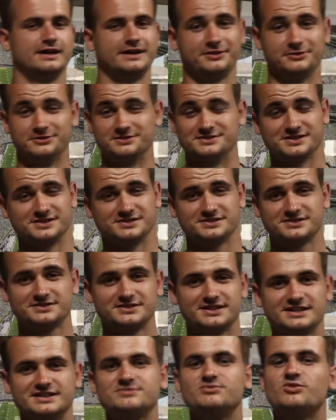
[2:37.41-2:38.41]
Anyways,
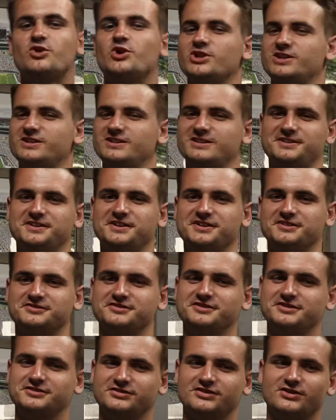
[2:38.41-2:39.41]
it's more than enough
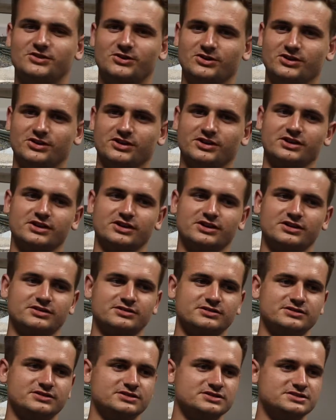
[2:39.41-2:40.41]
for
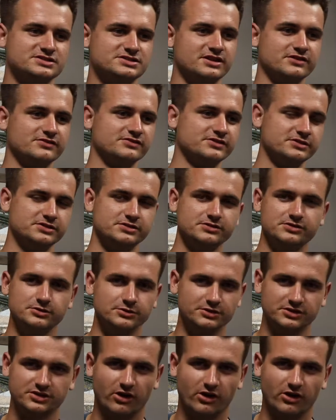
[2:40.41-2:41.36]
stuff that you do with